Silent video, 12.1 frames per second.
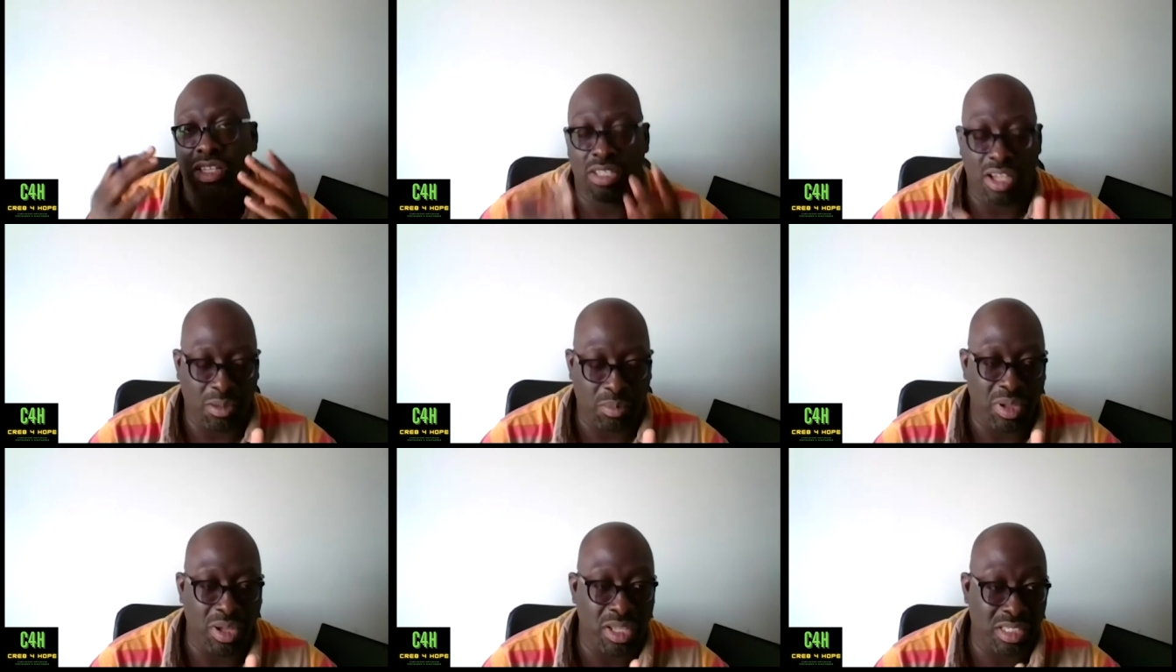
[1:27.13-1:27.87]

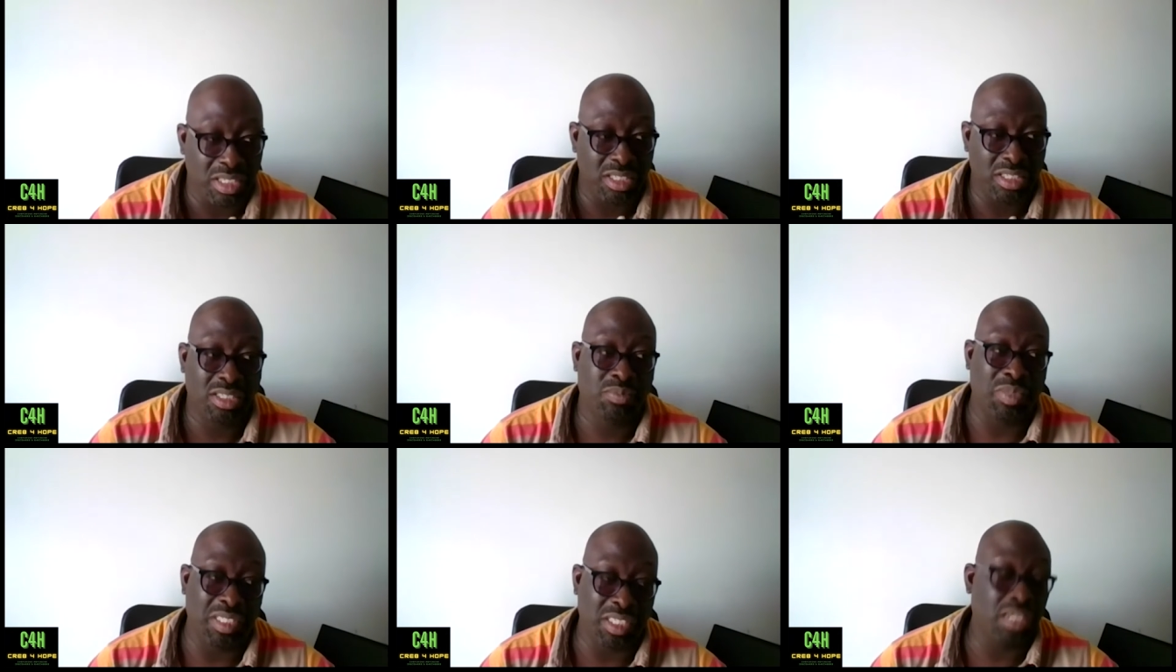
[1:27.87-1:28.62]
young
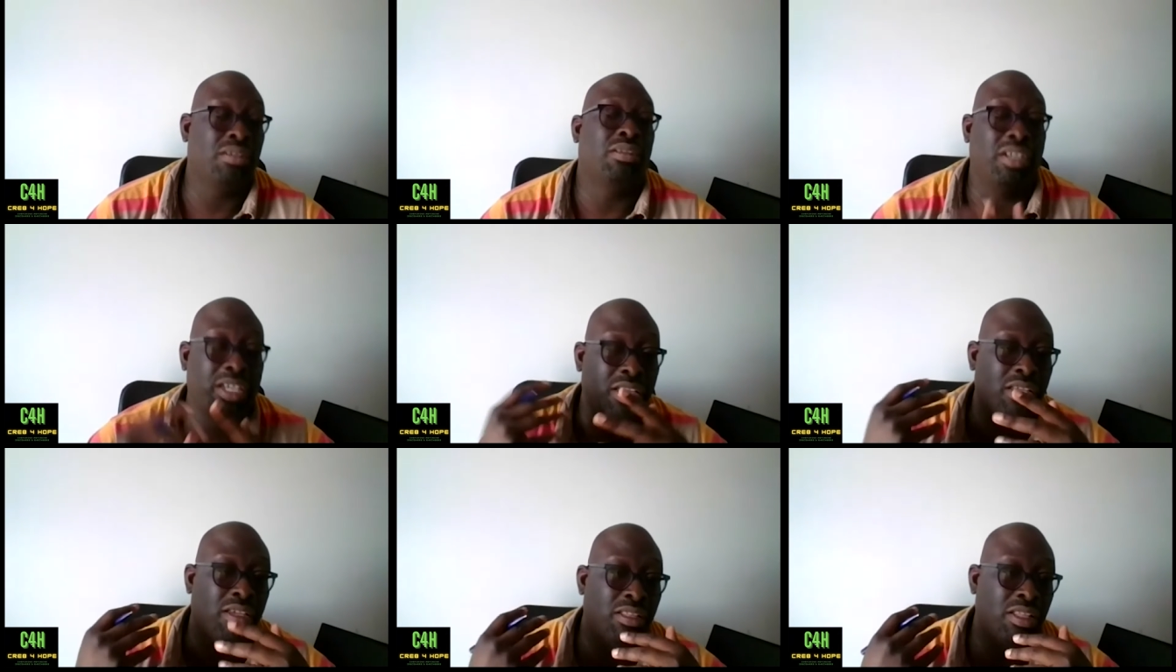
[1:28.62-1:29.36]
persons,
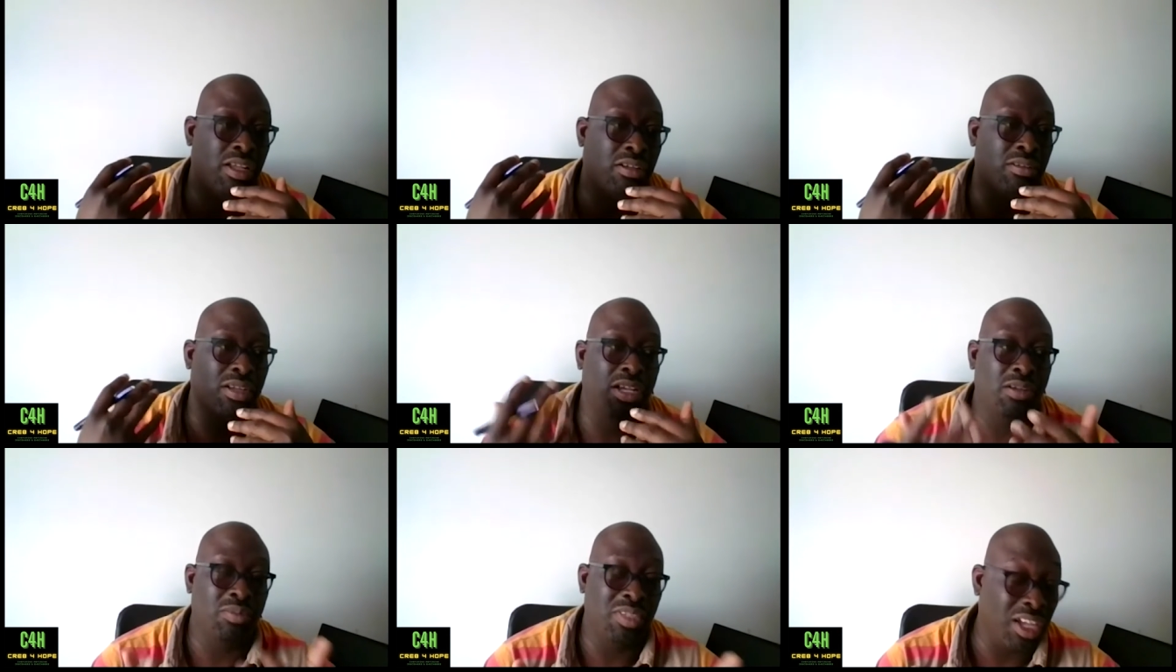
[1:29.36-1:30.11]
particularly, you know,
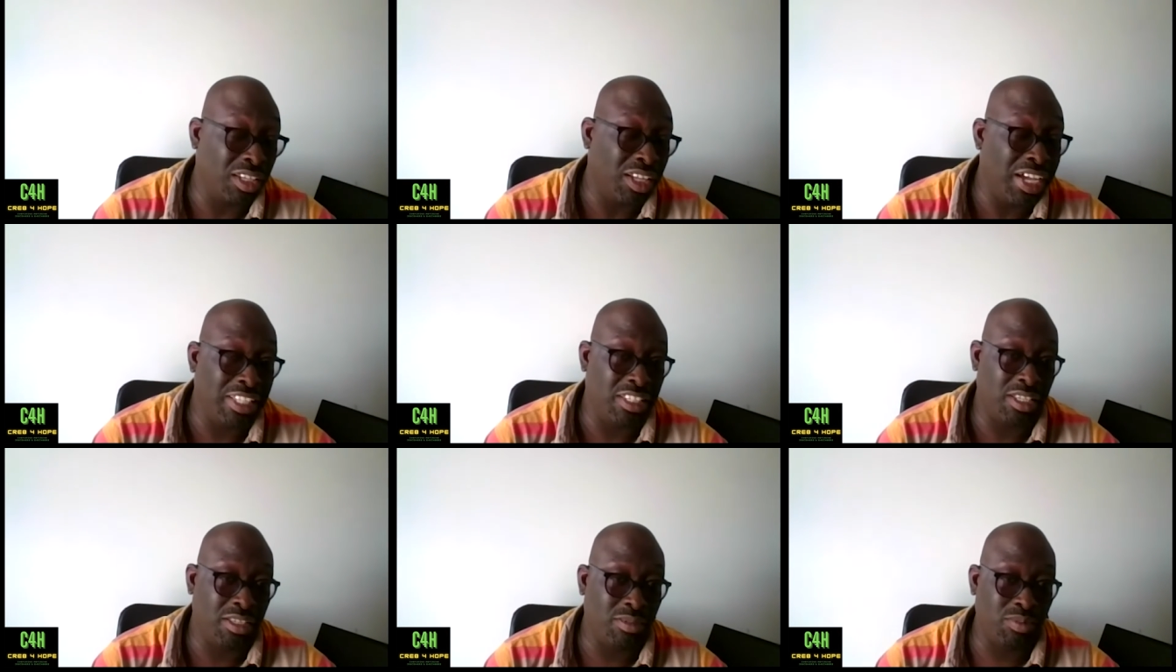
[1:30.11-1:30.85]
a young
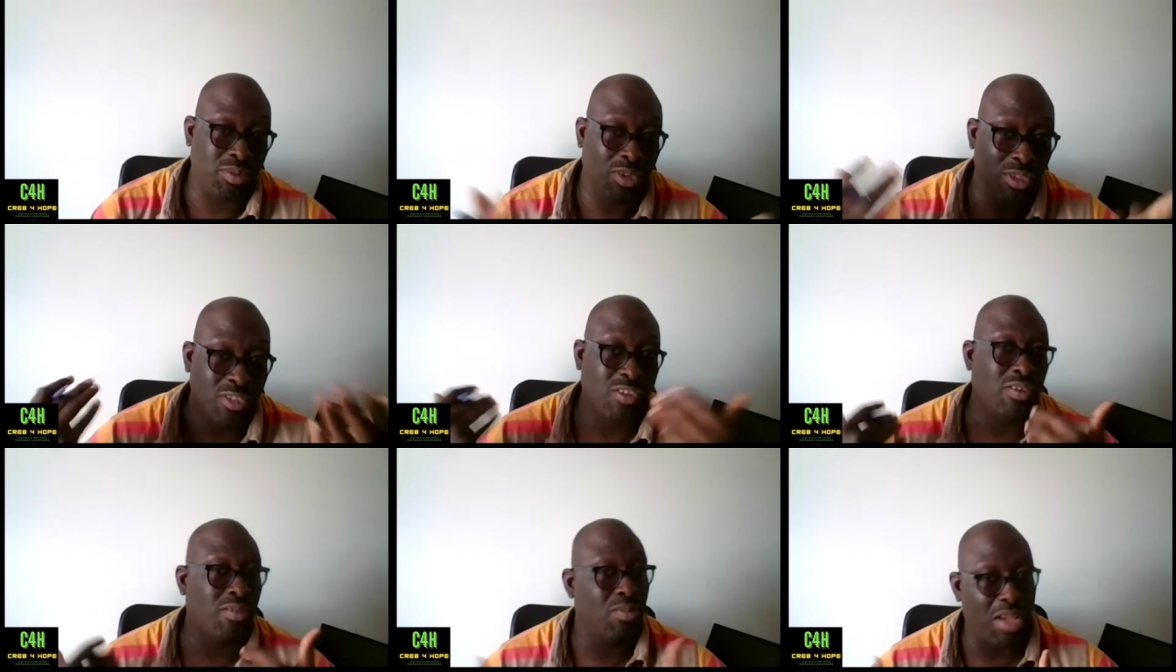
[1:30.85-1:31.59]
lady,
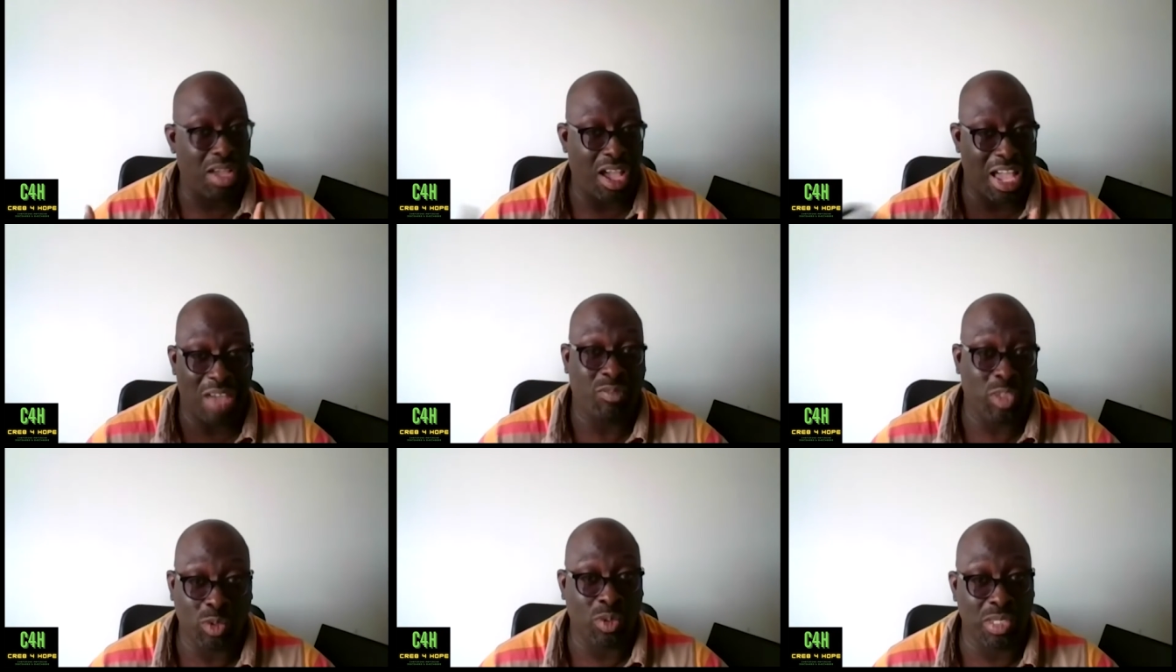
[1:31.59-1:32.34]
because I
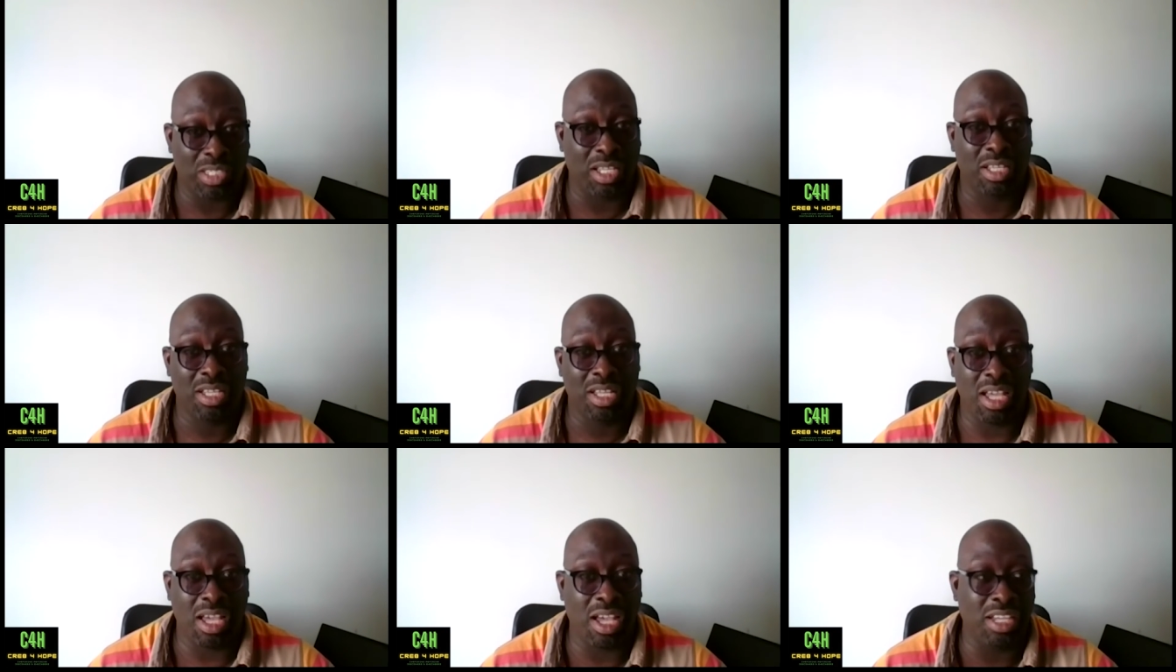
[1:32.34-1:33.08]
have a daughter
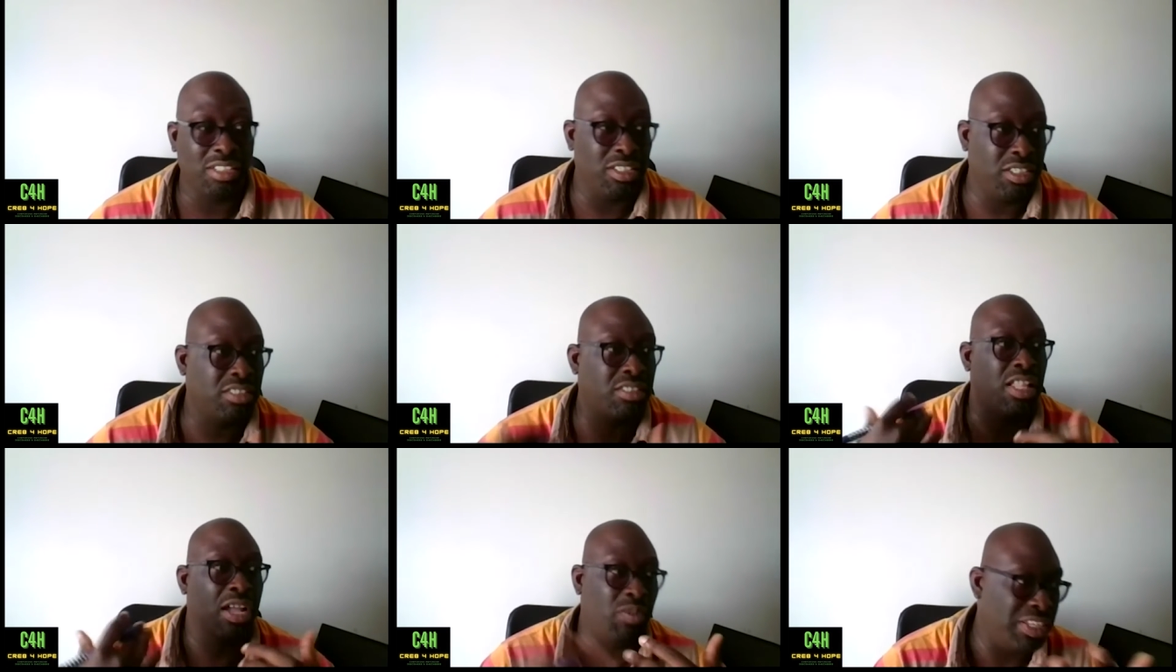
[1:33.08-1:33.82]
and
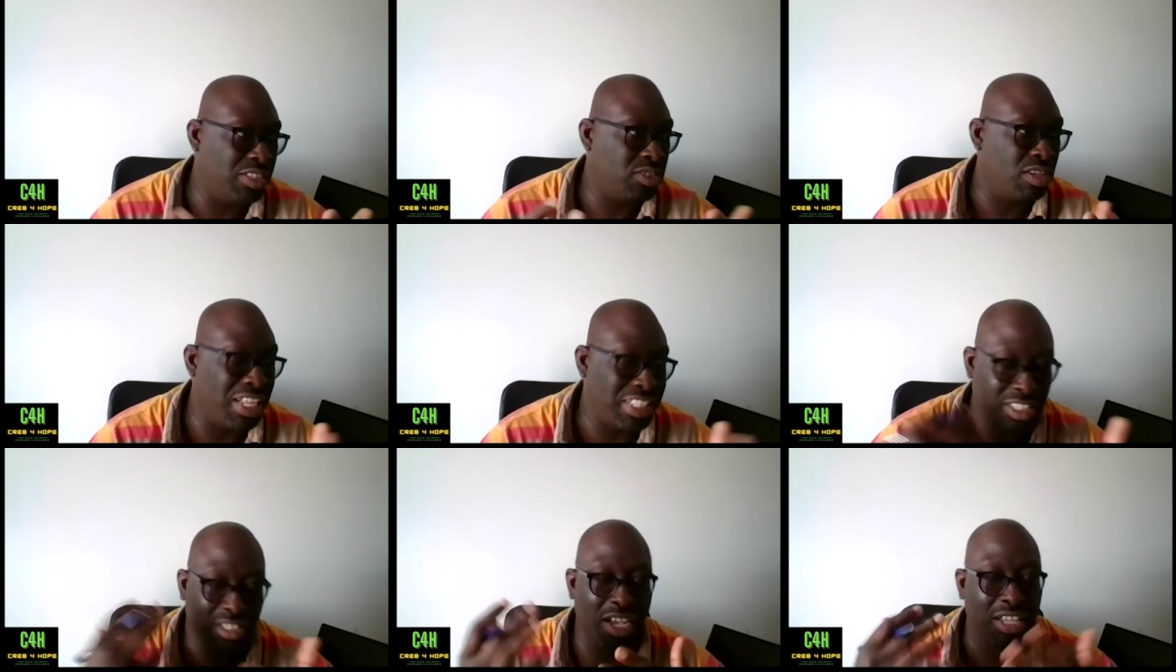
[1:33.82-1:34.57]
she's like really into
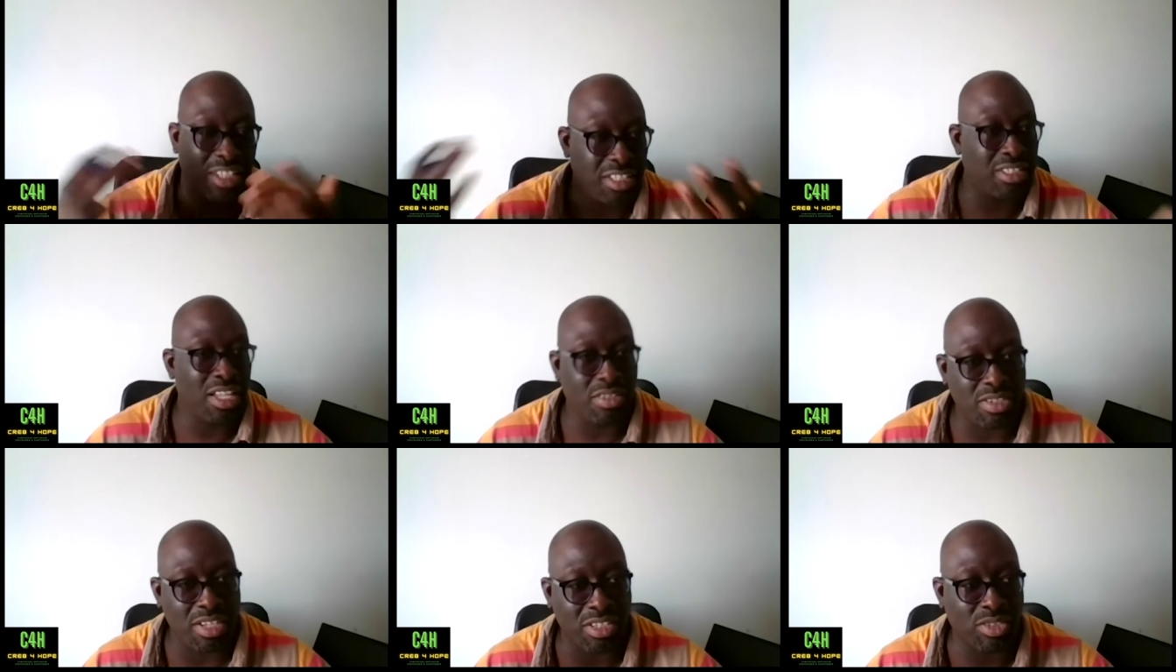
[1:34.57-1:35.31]
like design and
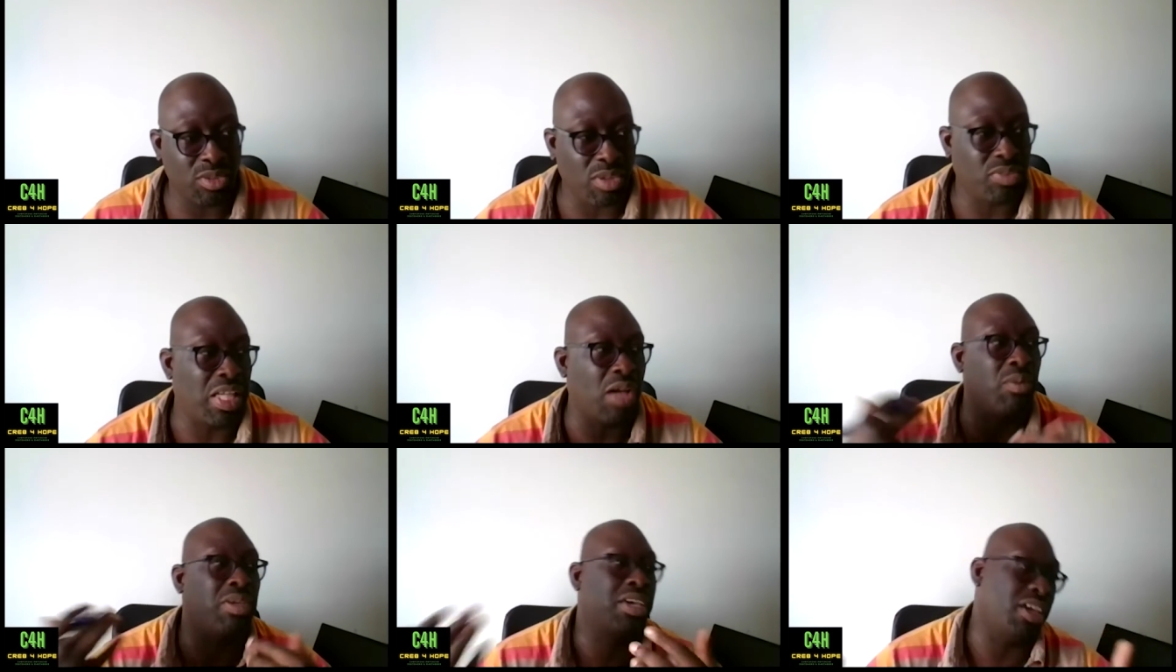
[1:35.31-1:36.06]
stuff. So I just thought,
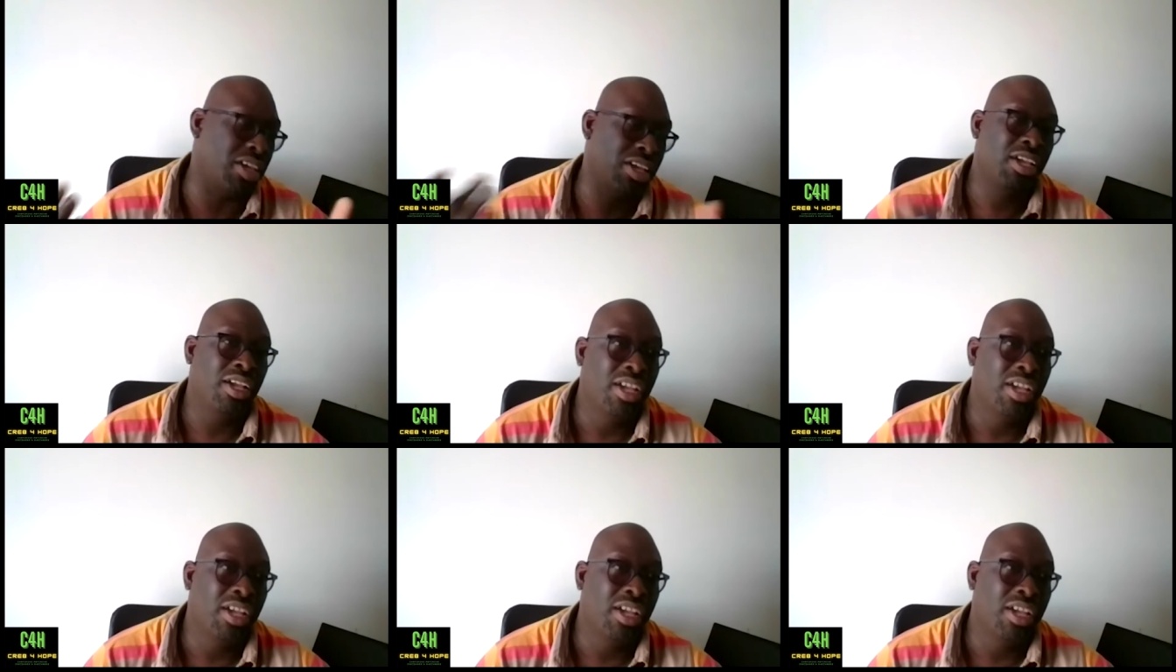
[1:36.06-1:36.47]
oh, okay,